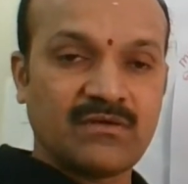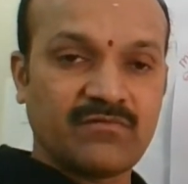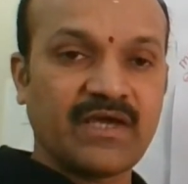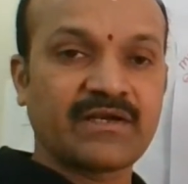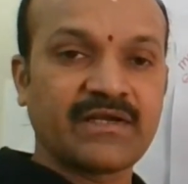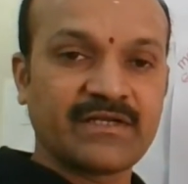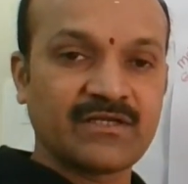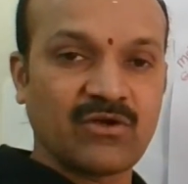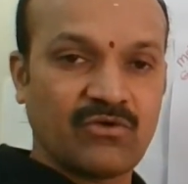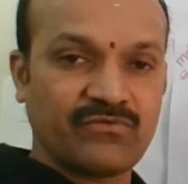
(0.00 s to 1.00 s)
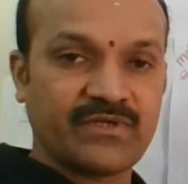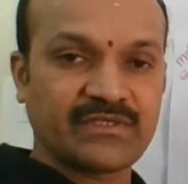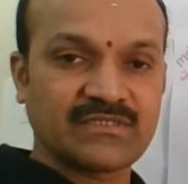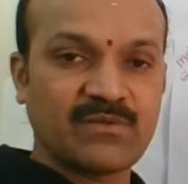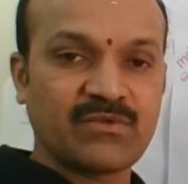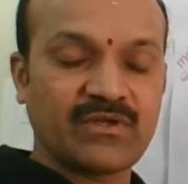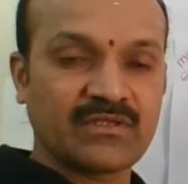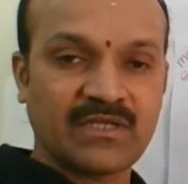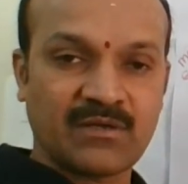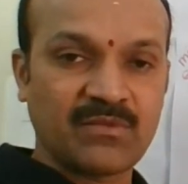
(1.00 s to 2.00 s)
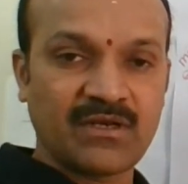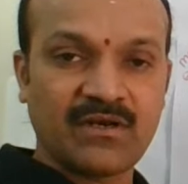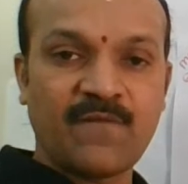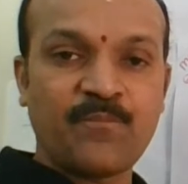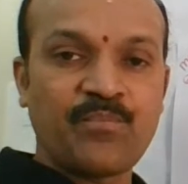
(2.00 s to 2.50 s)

we are getting now. For example, your thermal